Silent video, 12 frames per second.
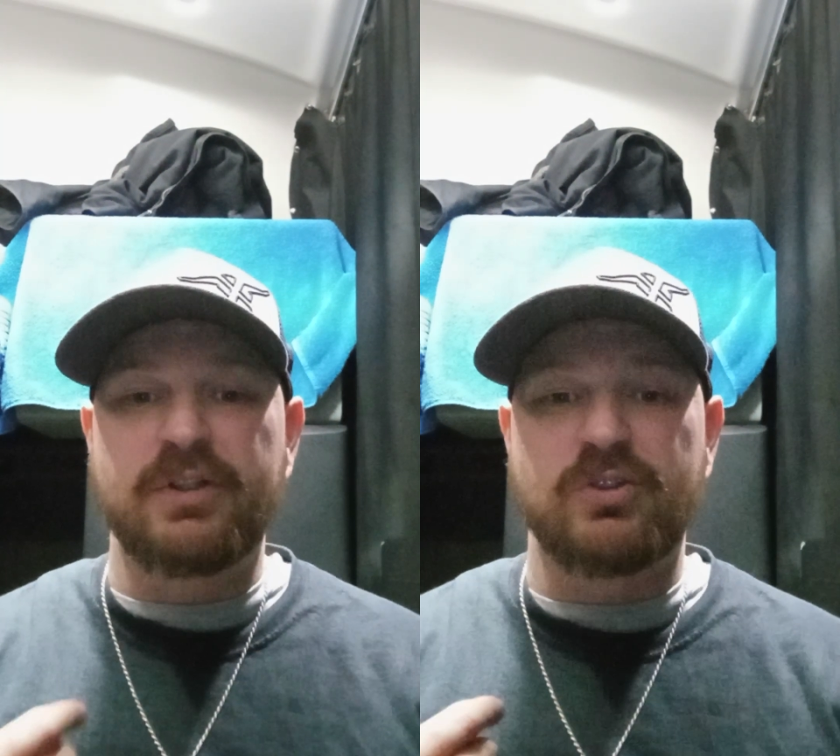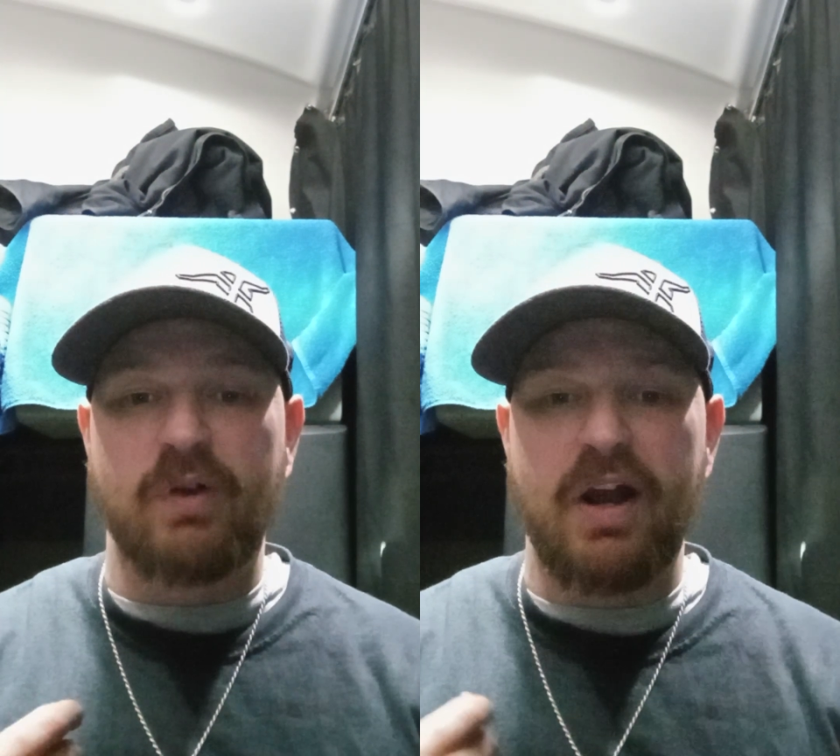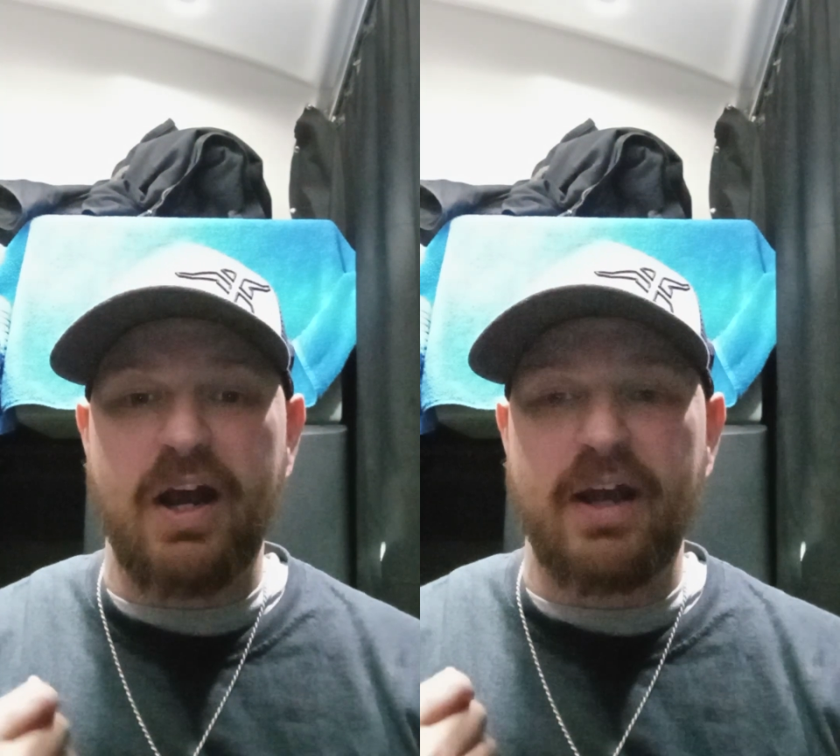to
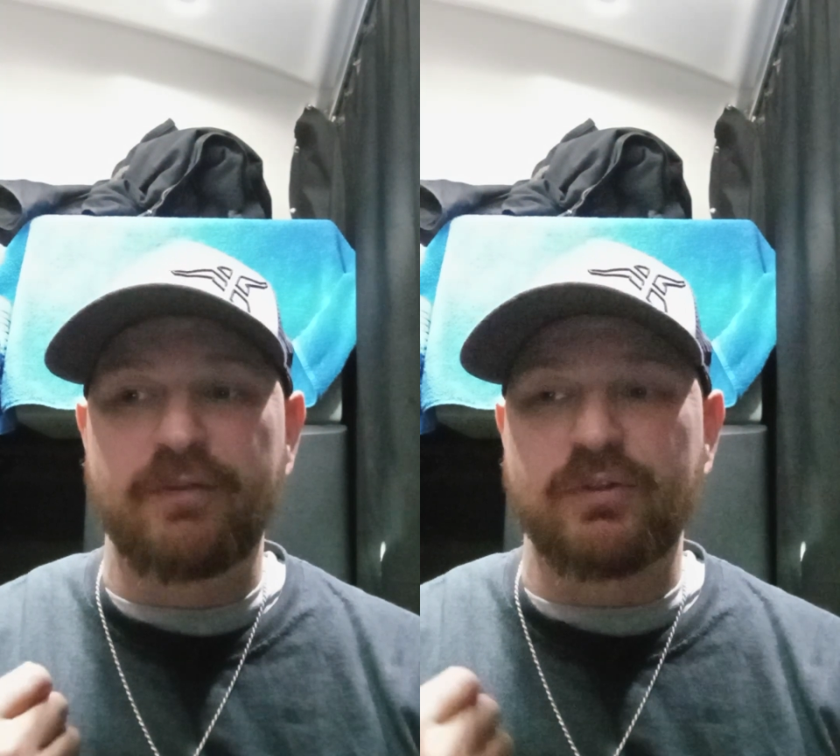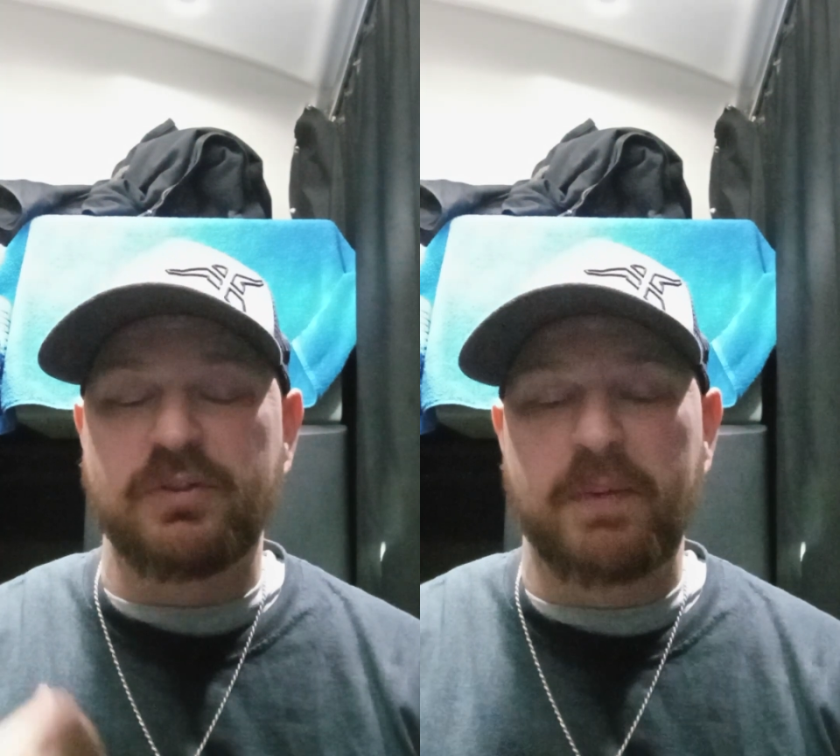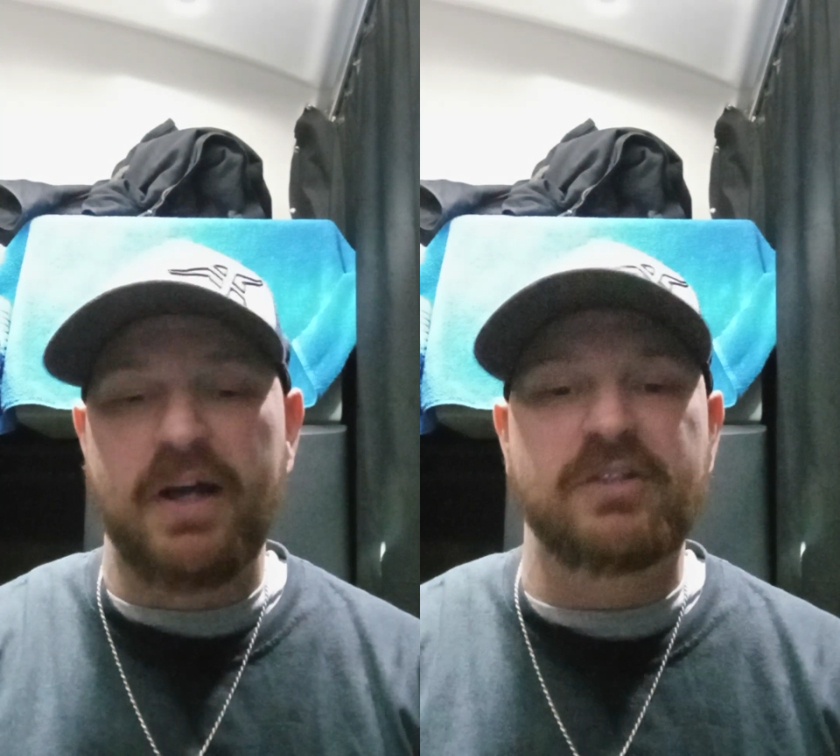drive
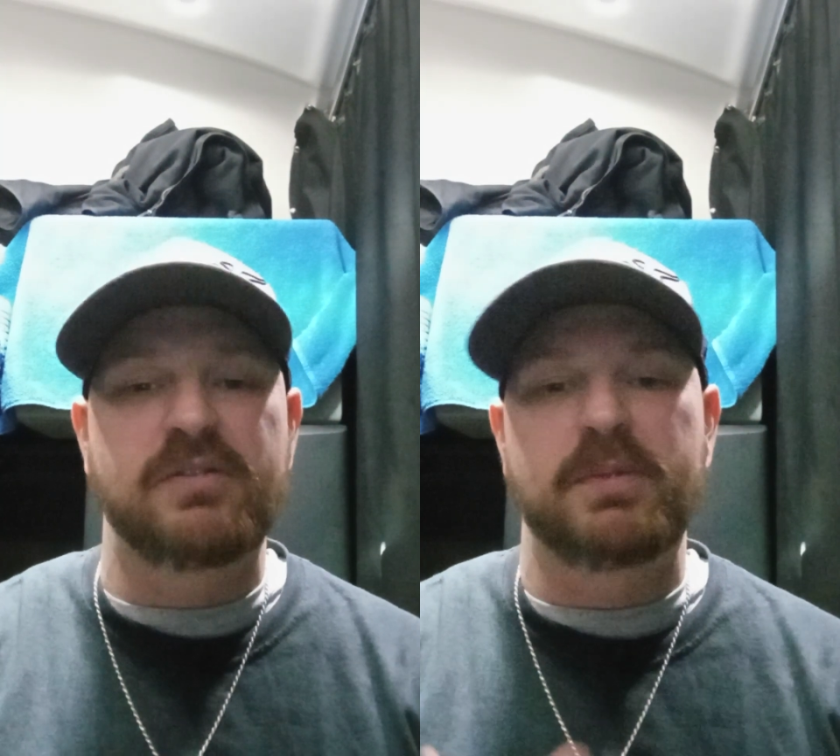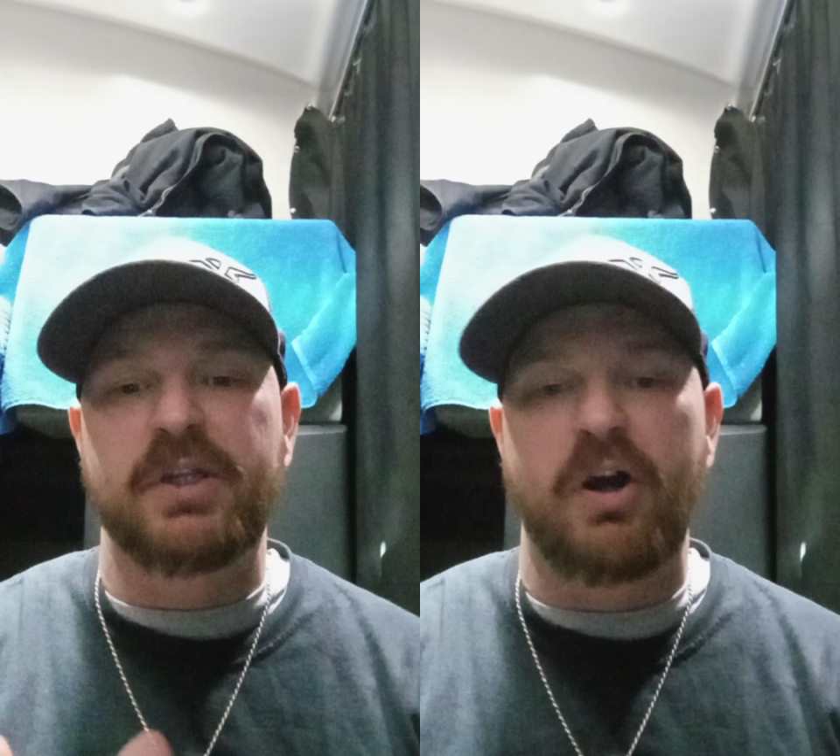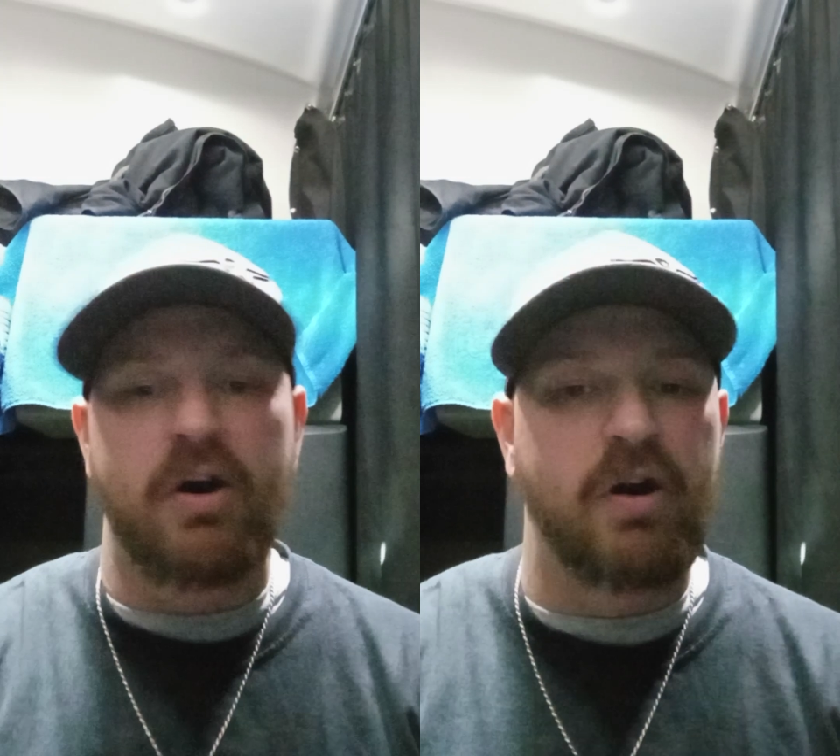
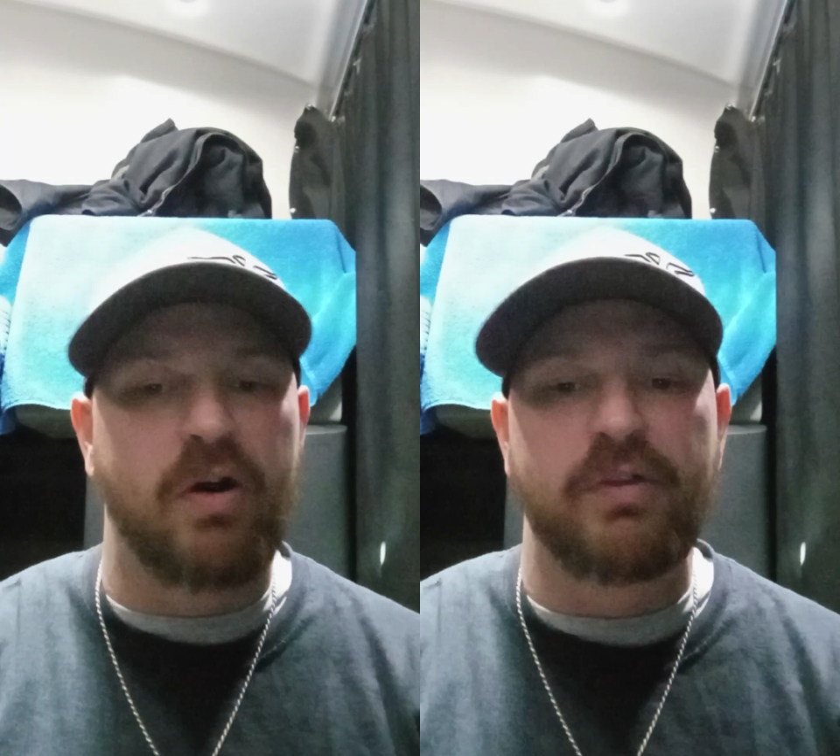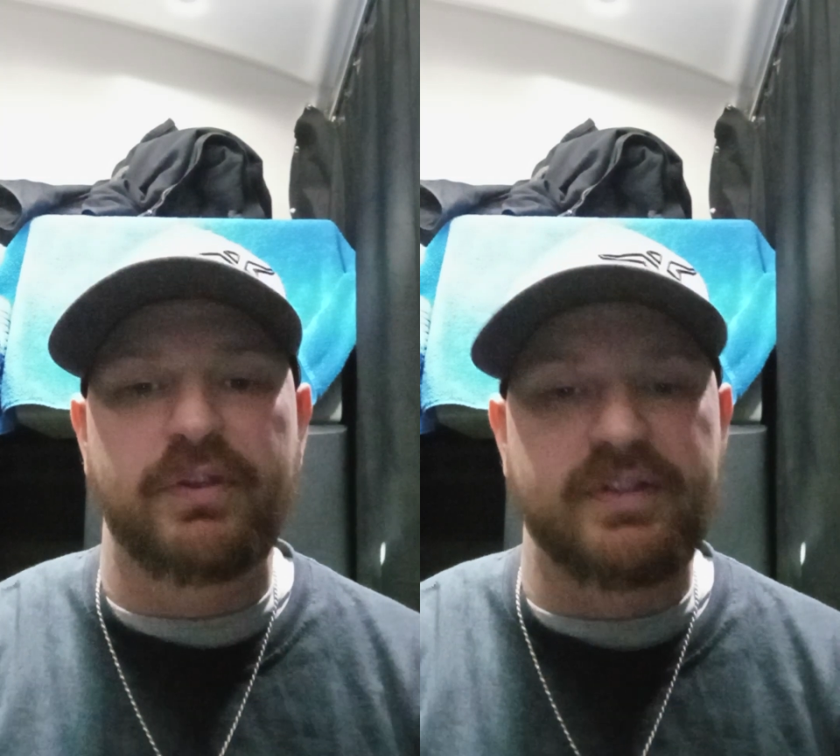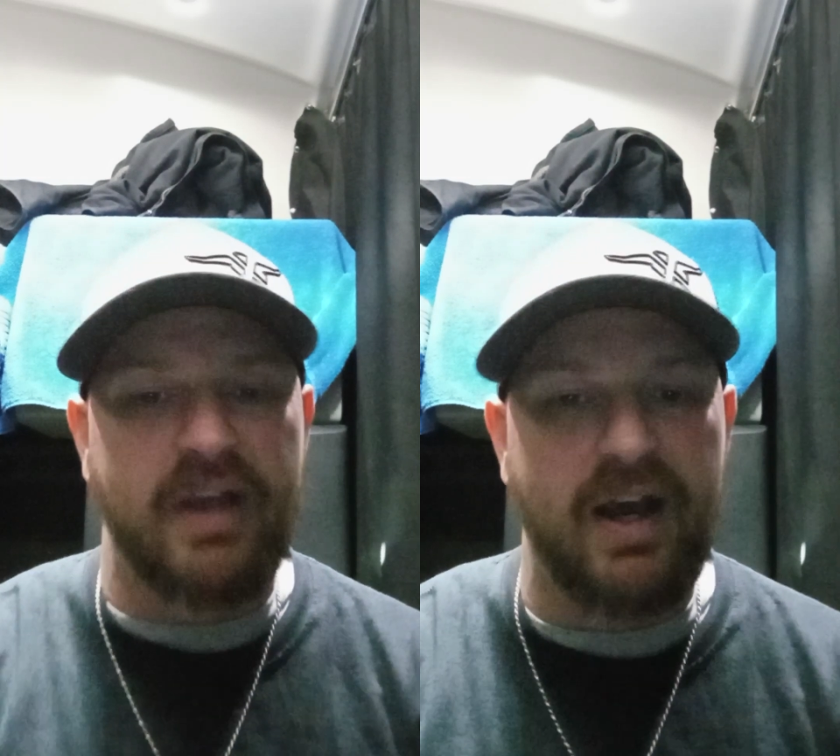responsibly all
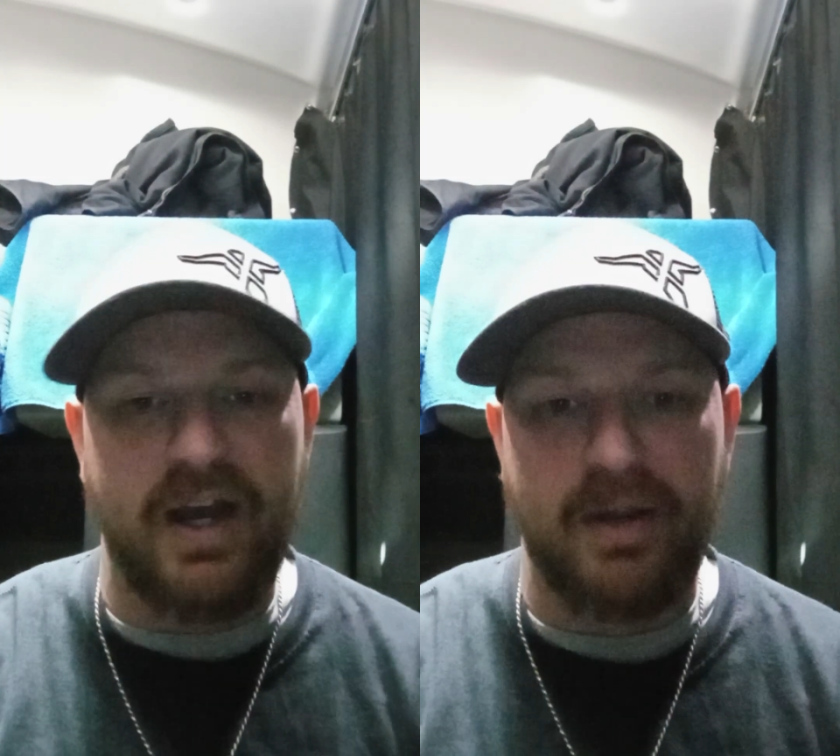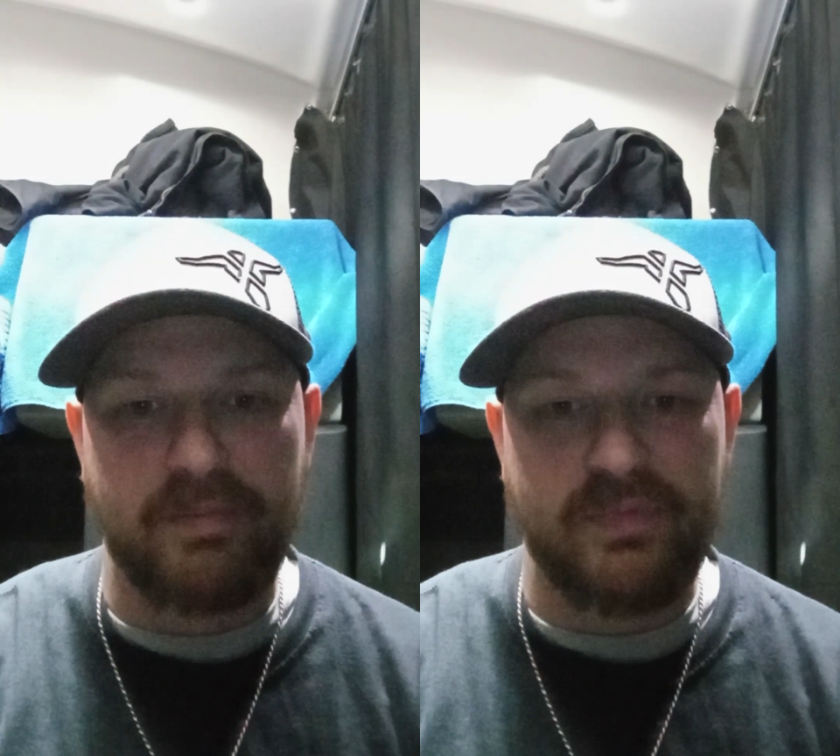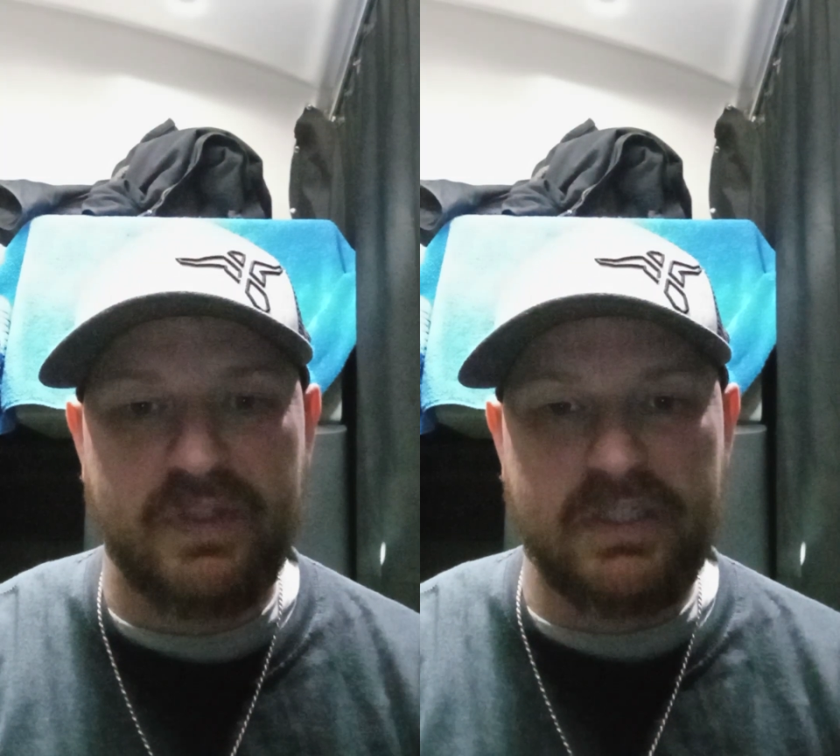the time.